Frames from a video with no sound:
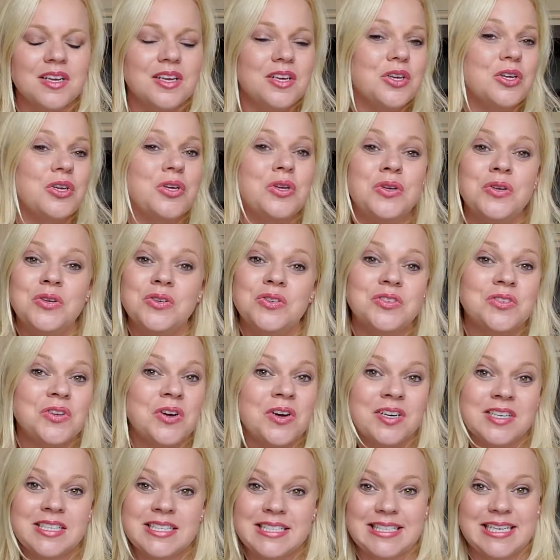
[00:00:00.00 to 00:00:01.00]
you
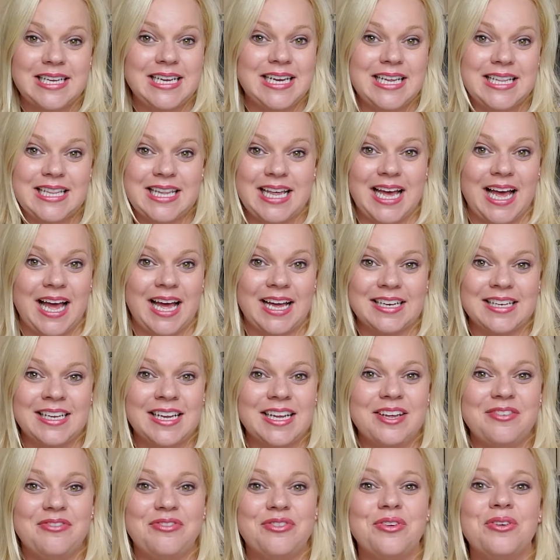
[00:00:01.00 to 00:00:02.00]
start singing that.
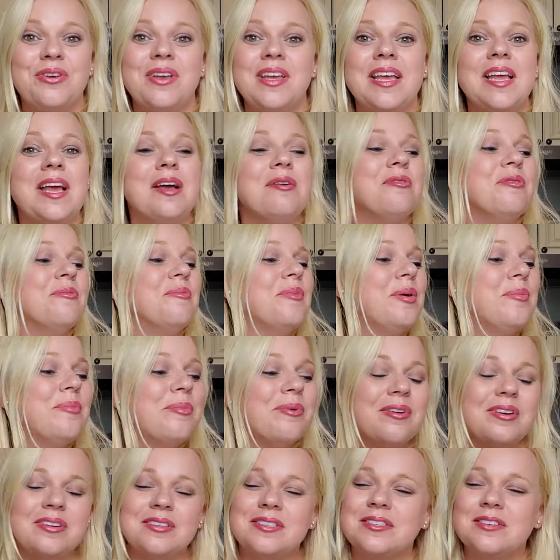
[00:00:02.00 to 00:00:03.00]
If you can't
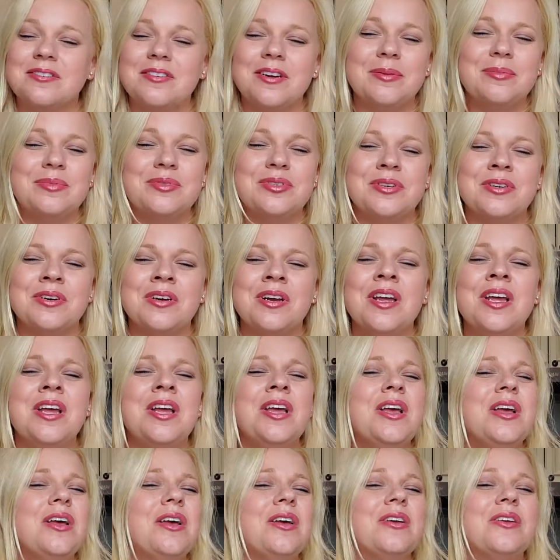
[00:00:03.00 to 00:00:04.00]
remember a scripture,
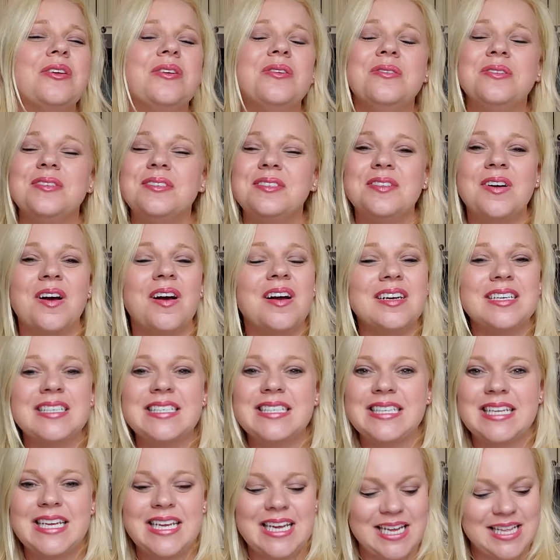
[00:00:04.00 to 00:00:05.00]
you start
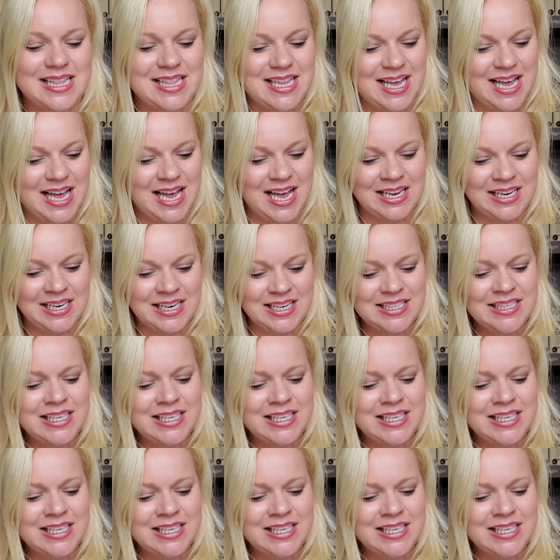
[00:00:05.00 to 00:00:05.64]
singing that.